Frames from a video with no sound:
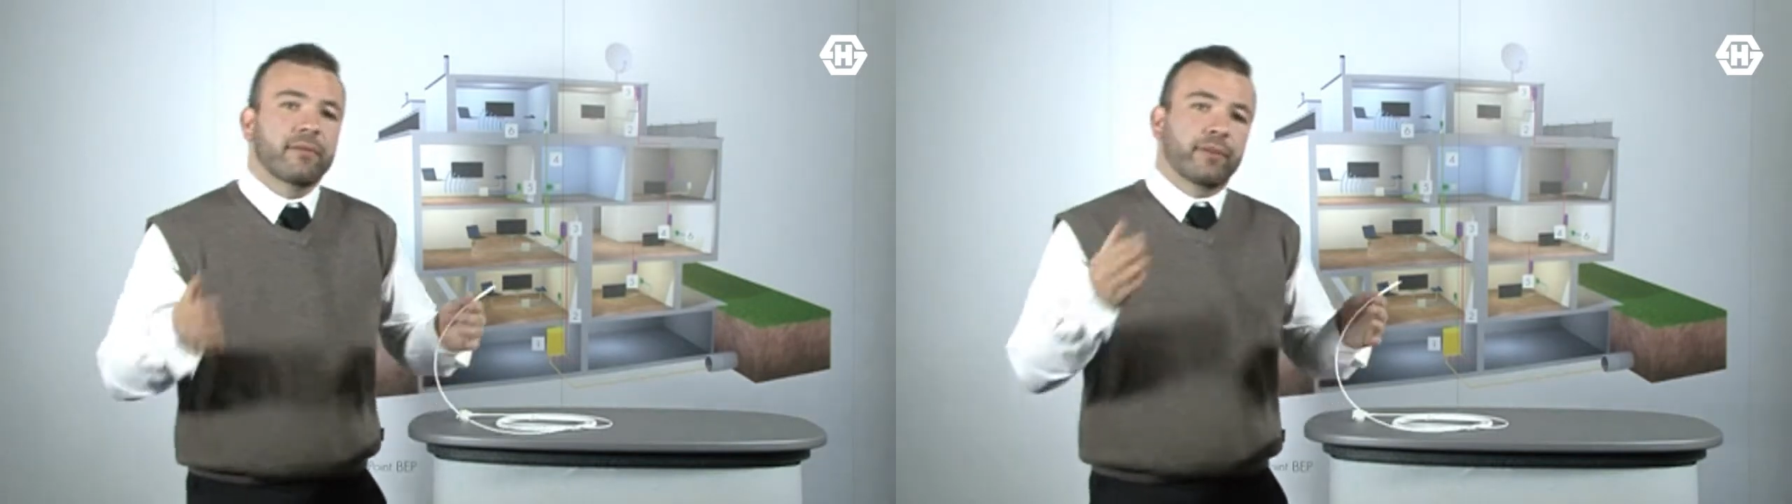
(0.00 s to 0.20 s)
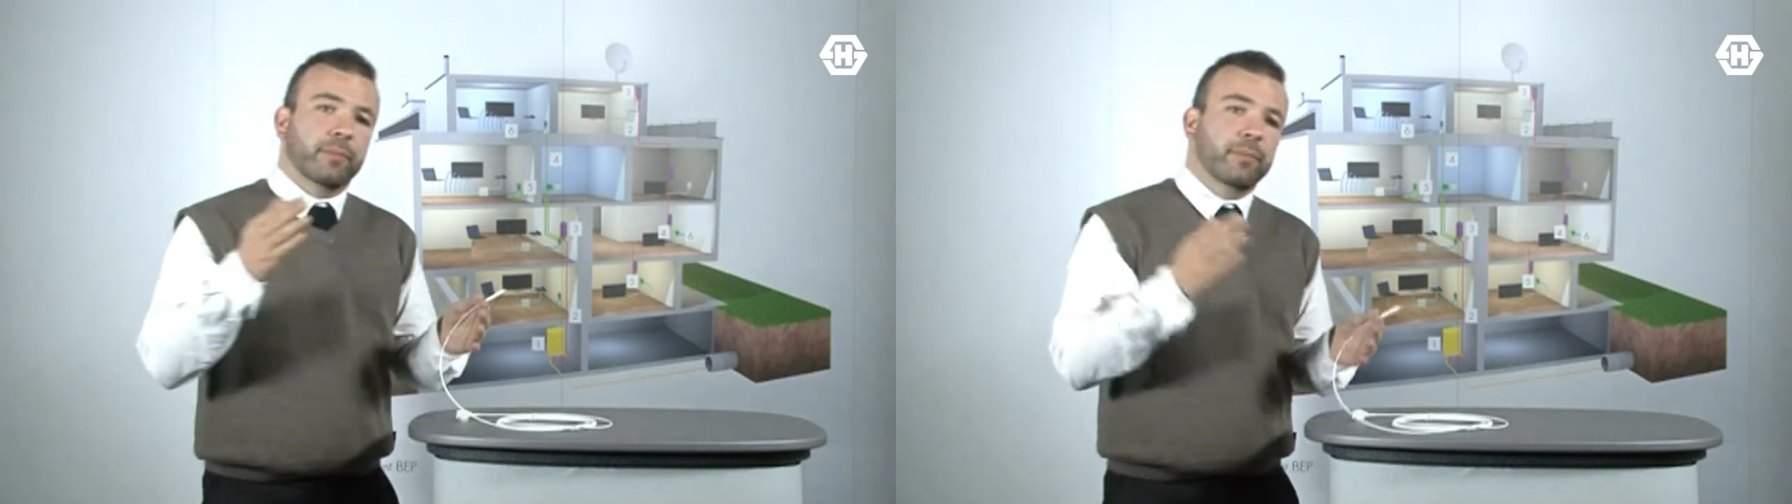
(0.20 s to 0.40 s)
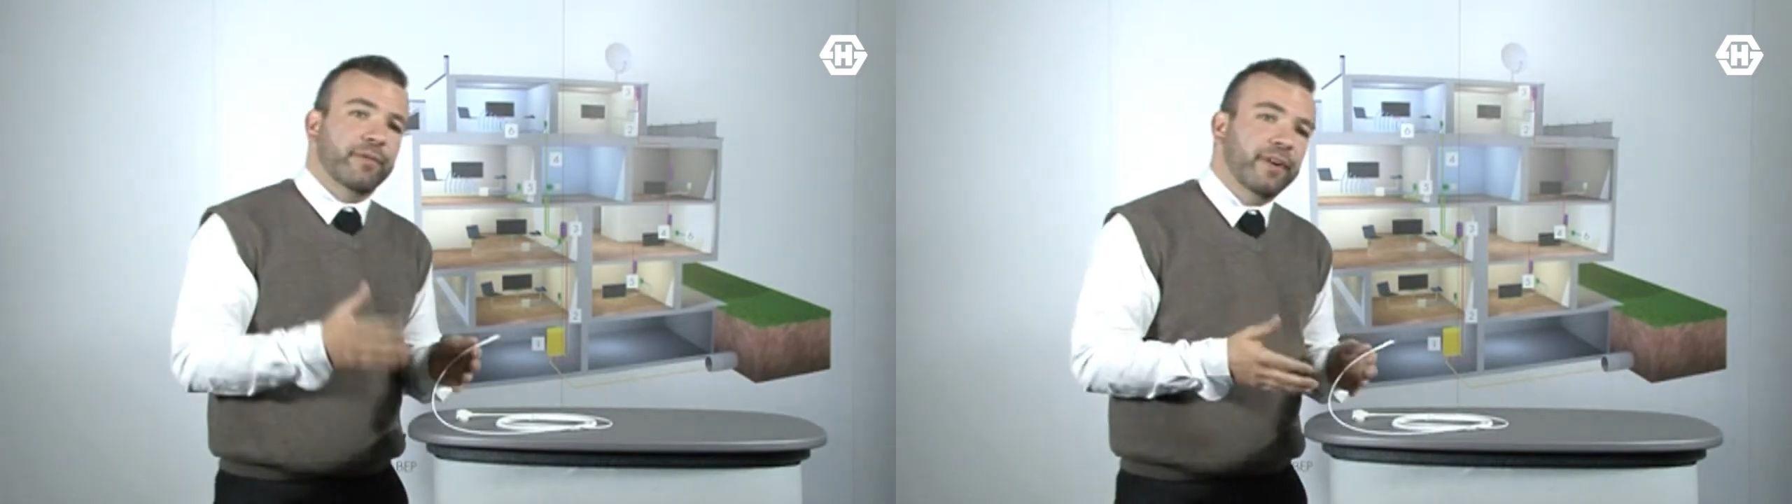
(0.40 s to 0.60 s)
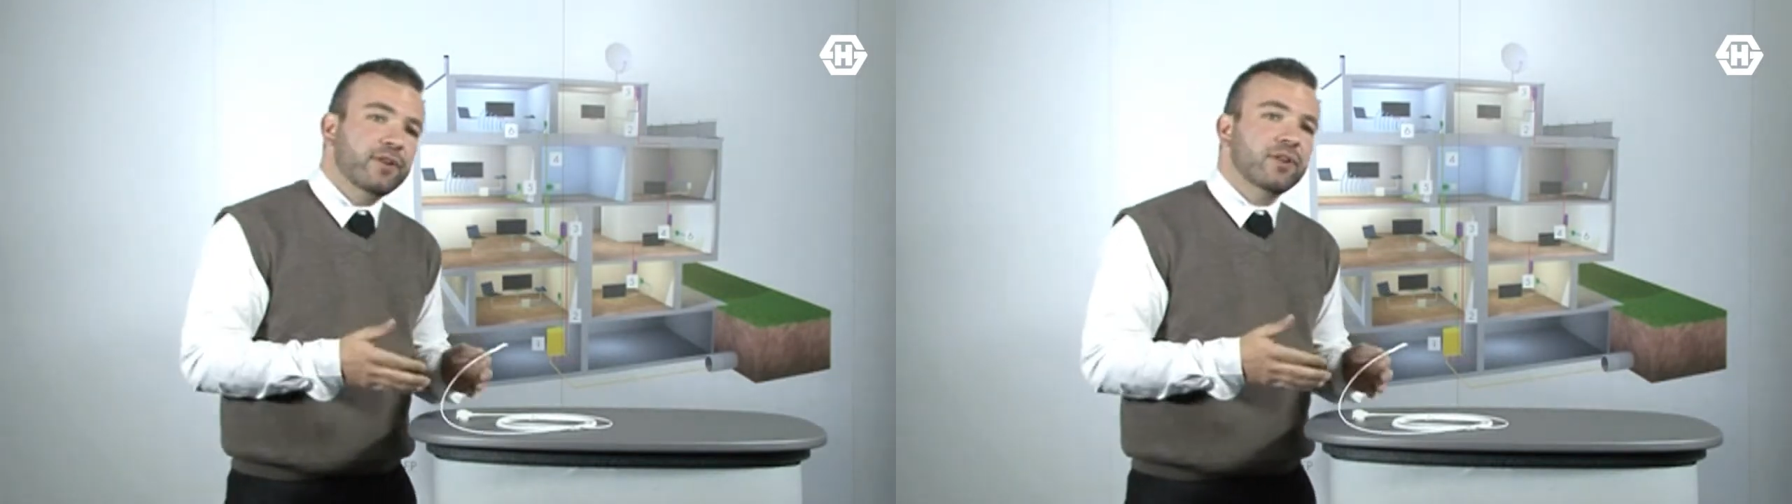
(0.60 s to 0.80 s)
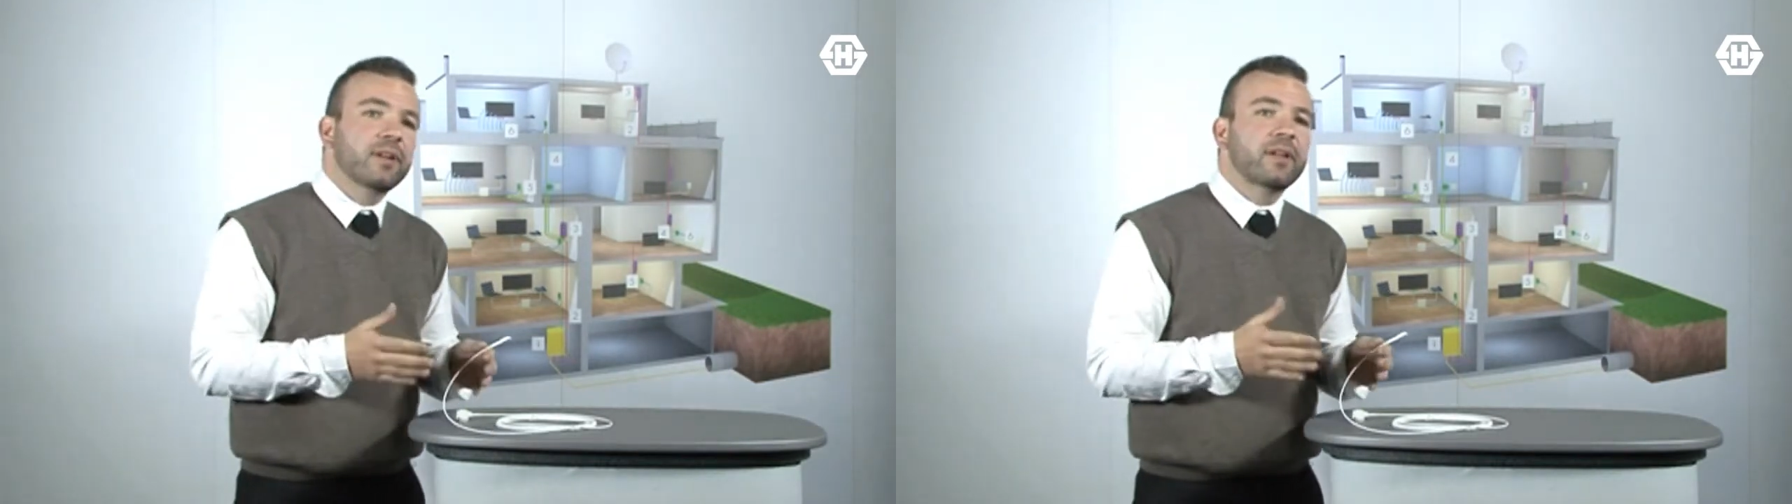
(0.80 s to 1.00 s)
for
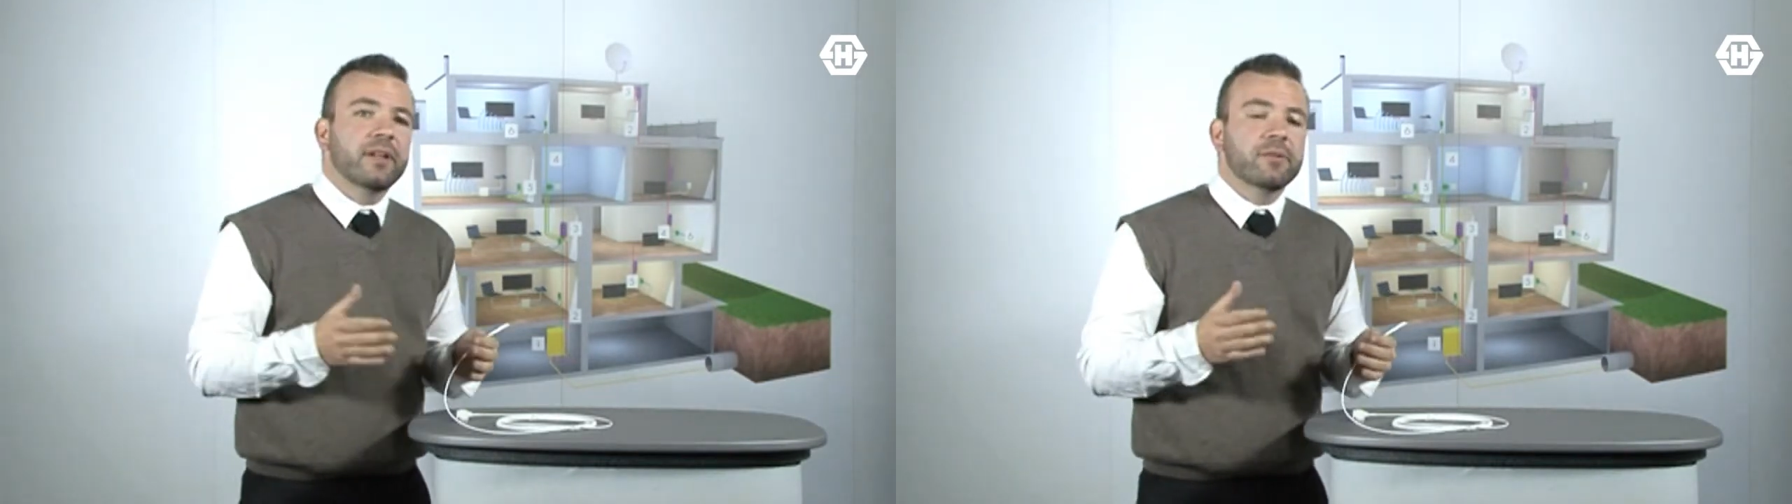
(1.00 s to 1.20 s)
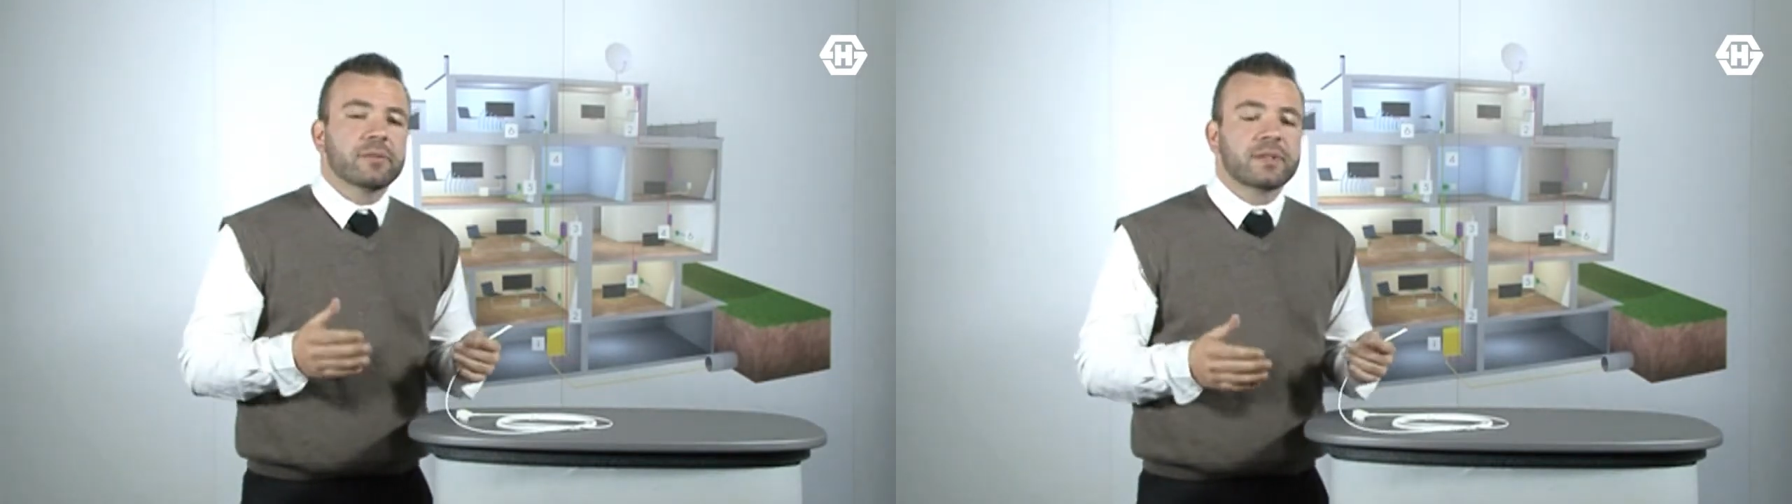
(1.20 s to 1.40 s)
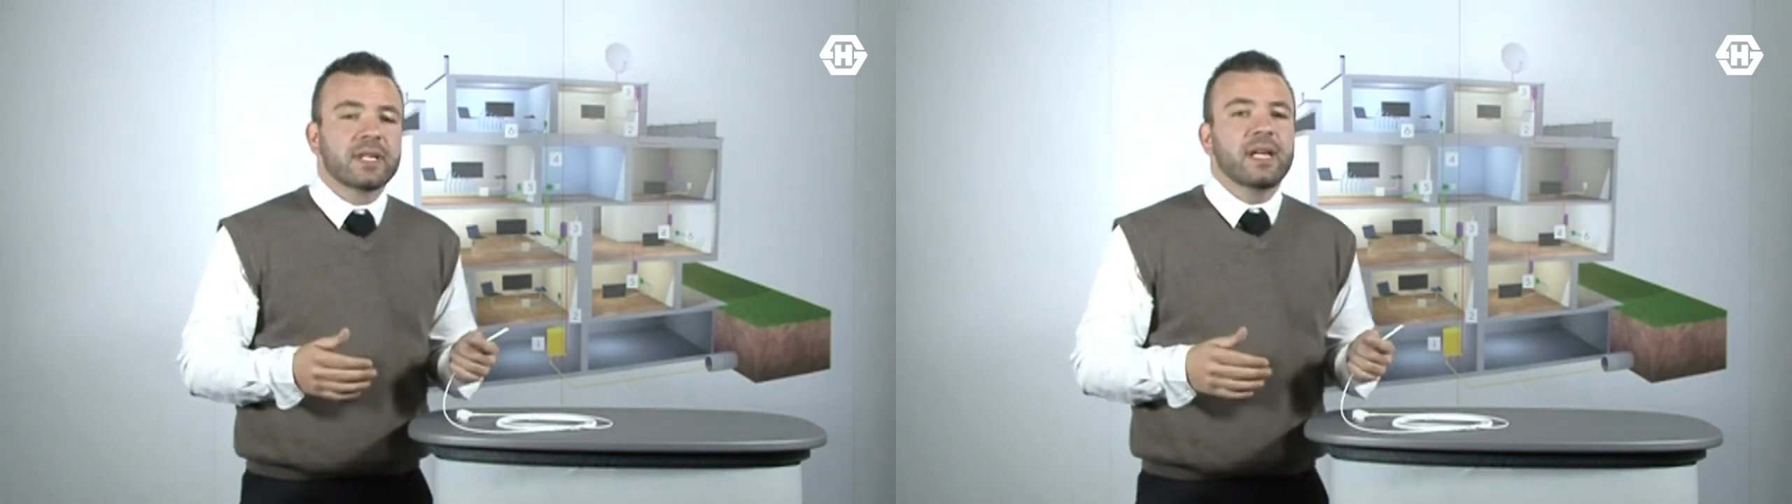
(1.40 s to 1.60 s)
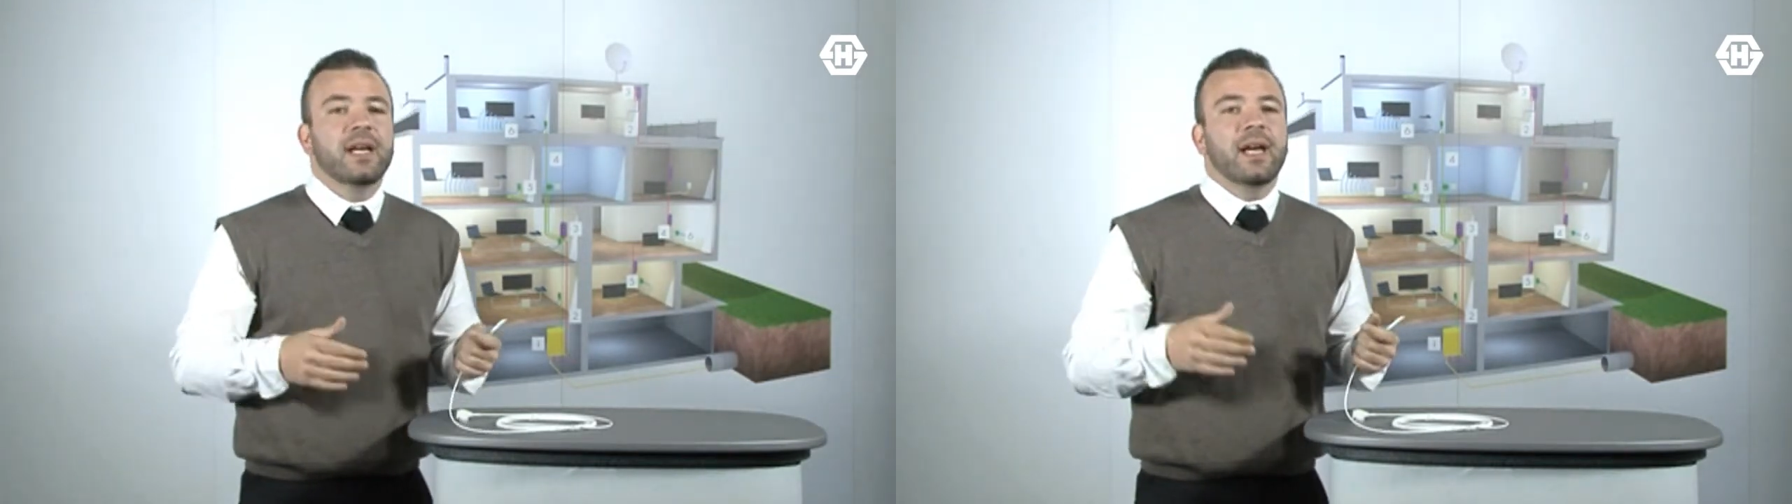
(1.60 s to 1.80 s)
professional use